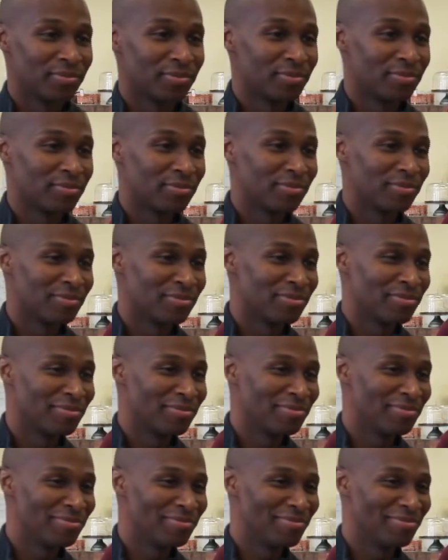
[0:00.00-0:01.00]

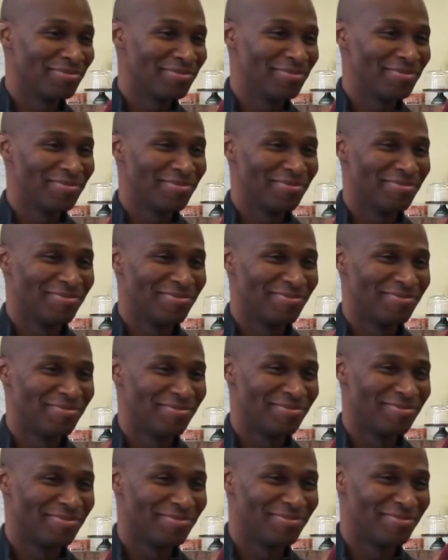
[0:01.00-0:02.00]

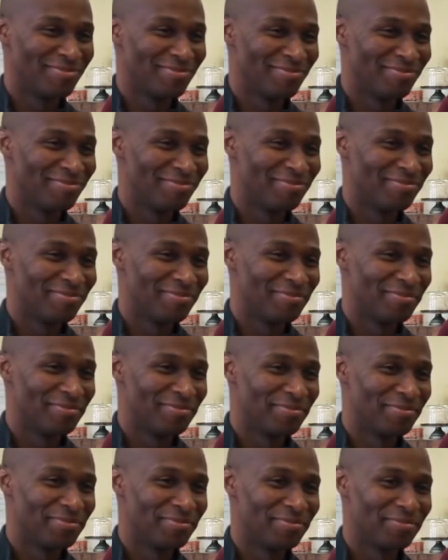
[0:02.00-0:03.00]

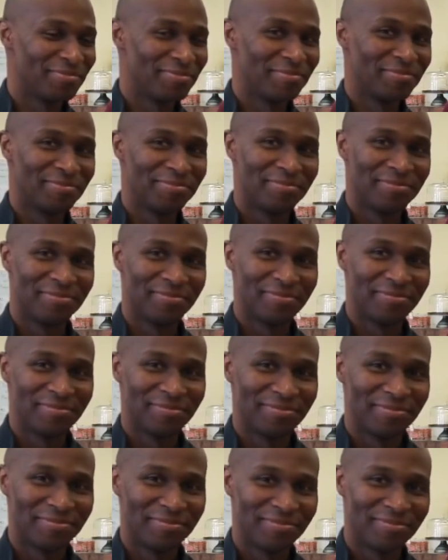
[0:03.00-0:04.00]

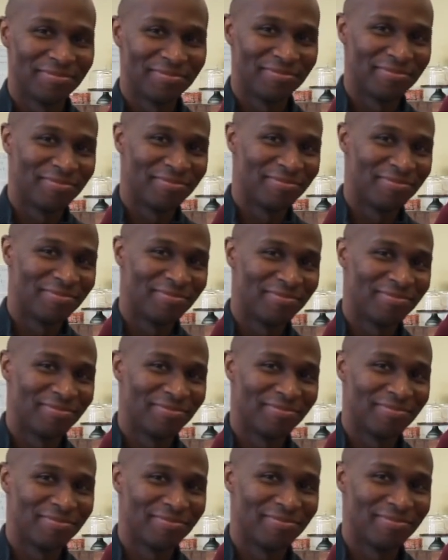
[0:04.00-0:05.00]

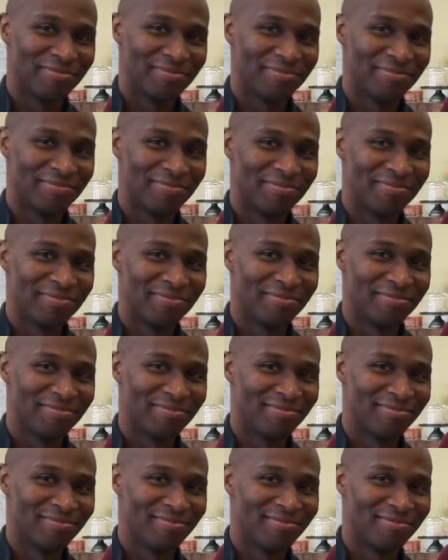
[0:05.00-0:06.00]

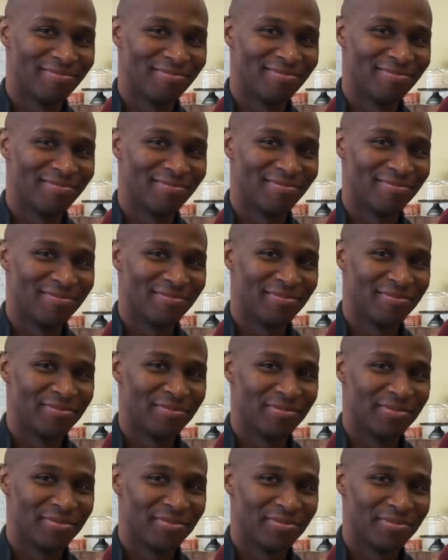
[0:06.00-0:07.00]

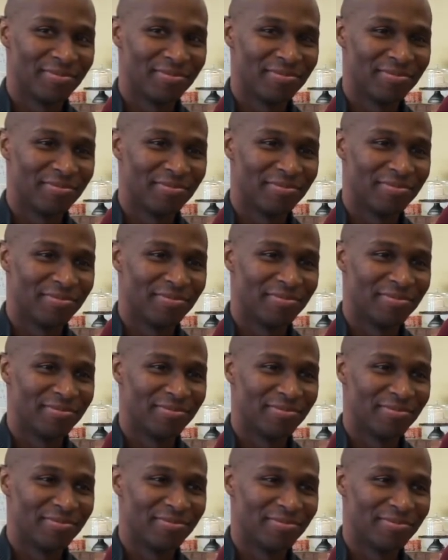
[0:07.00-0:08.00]
(silent)